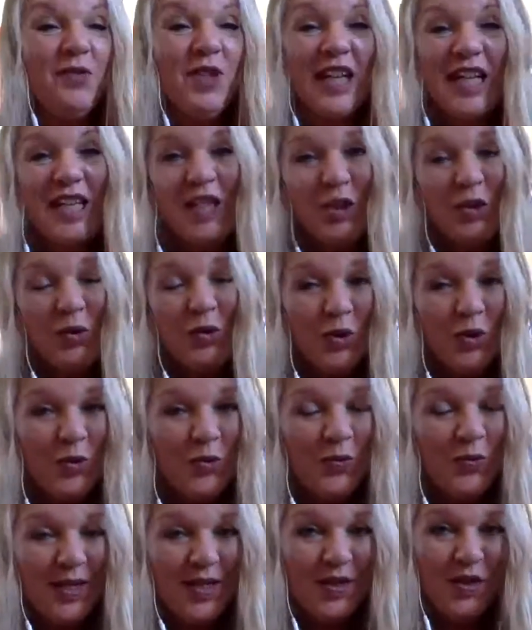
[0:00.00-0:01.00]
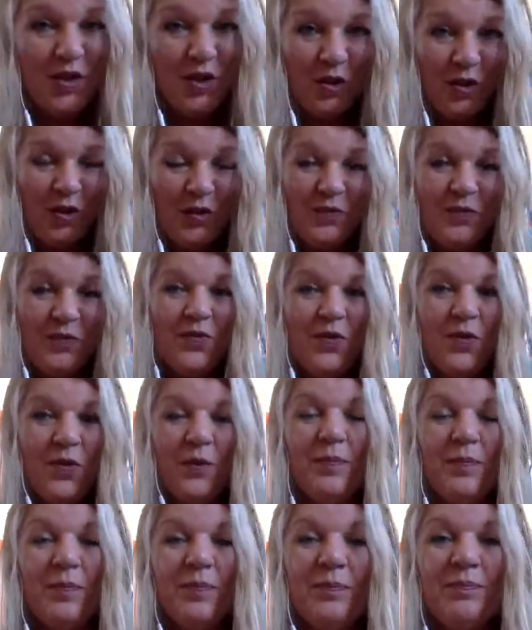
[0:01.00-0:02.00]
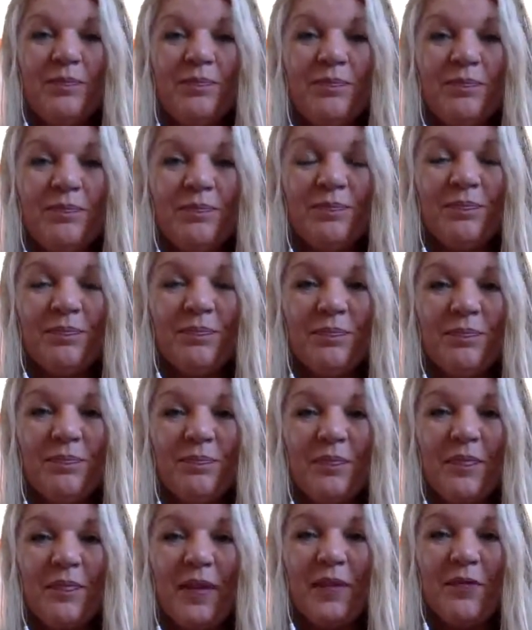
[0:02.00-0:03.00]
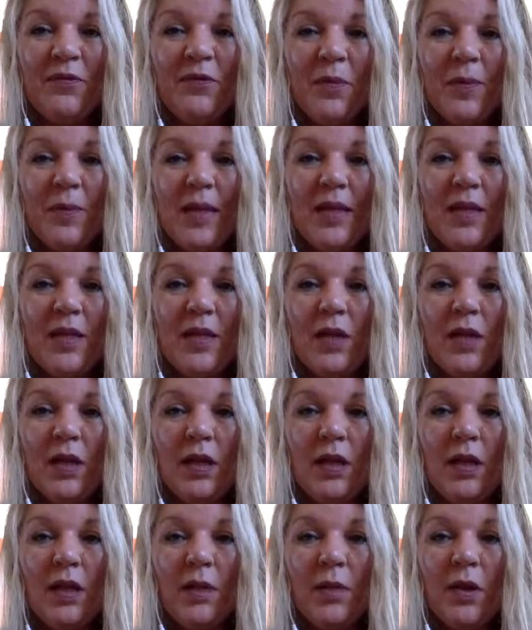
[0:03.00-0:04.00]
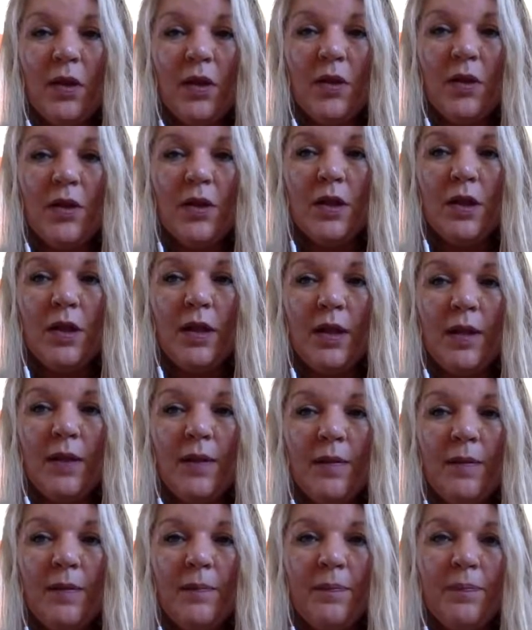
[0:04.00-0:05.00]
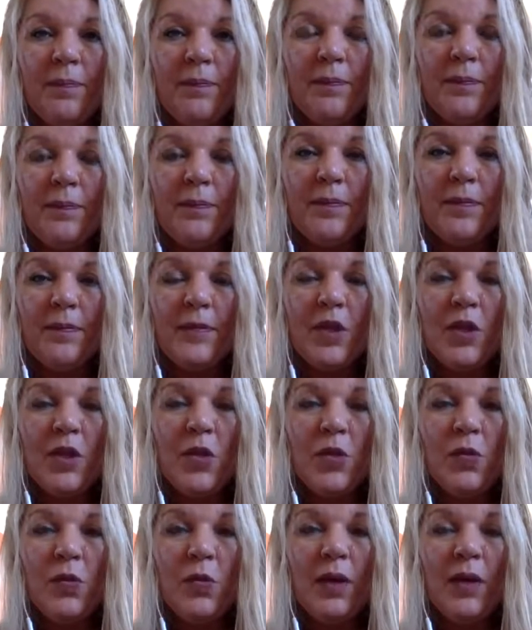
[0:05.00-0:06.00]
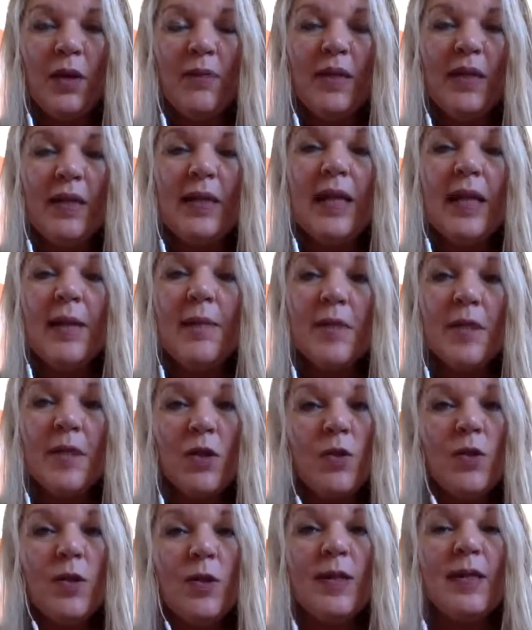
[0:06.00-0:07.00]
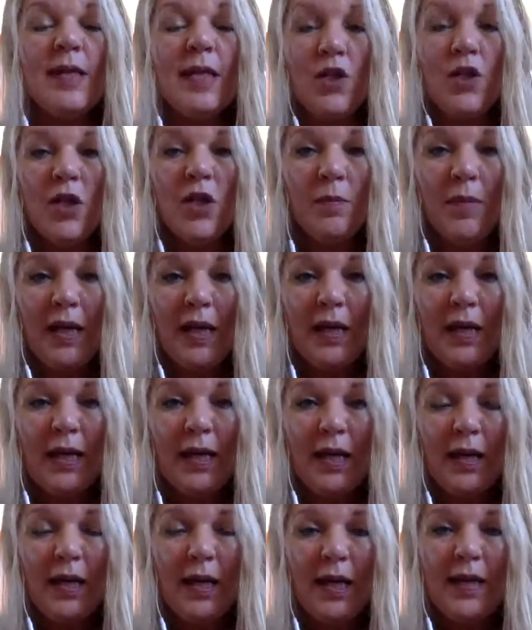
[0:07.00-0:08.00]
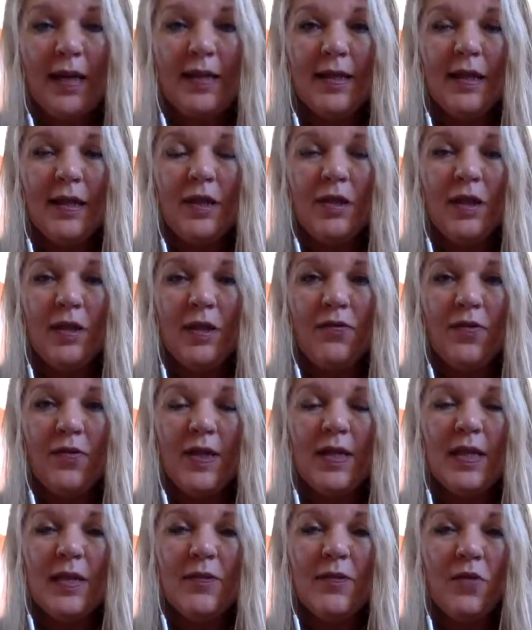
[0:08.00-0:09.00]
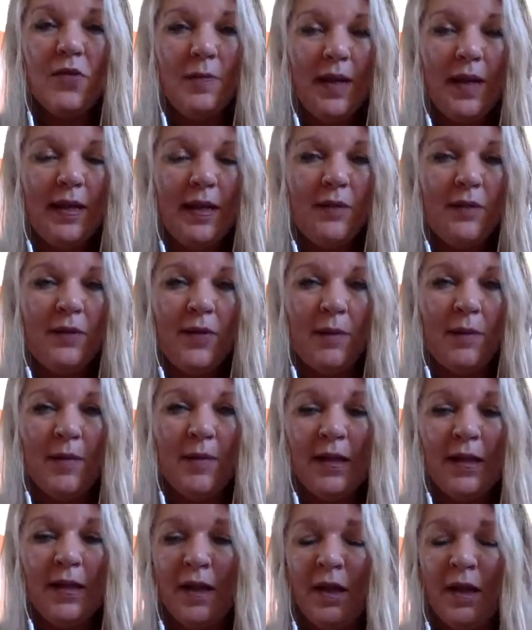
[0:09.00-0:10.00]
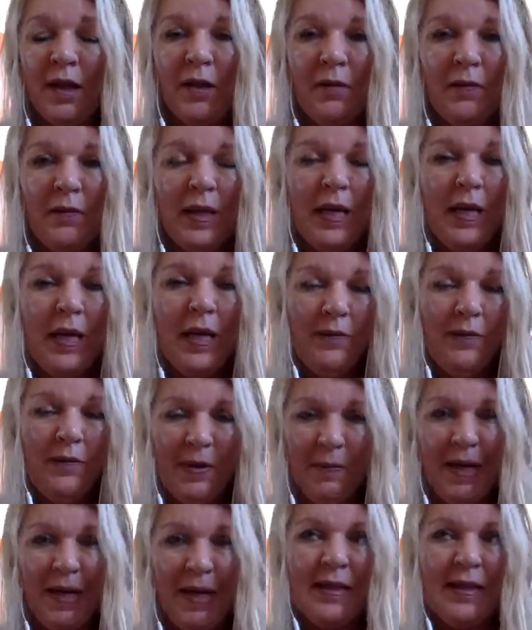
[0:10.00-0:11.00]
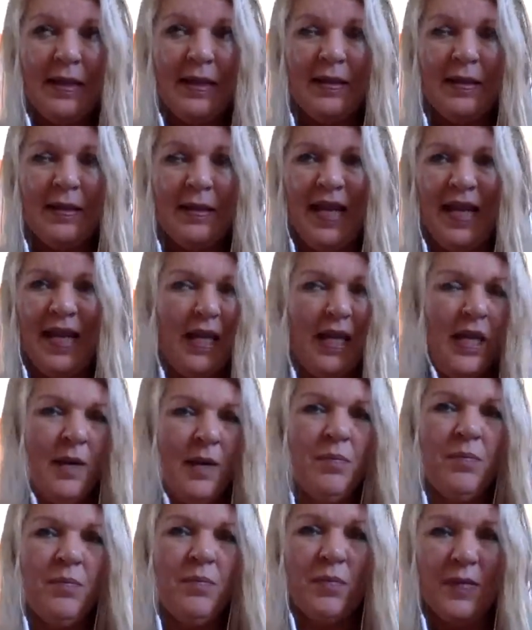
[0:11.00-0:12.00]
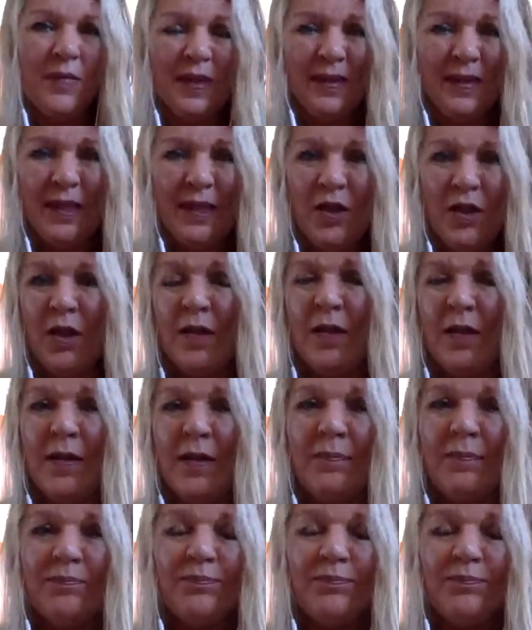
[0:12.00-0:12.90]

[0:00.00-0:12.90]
we got a good question from Astrid about when it comes to decision making, is it a difference for men and women how we take decisions?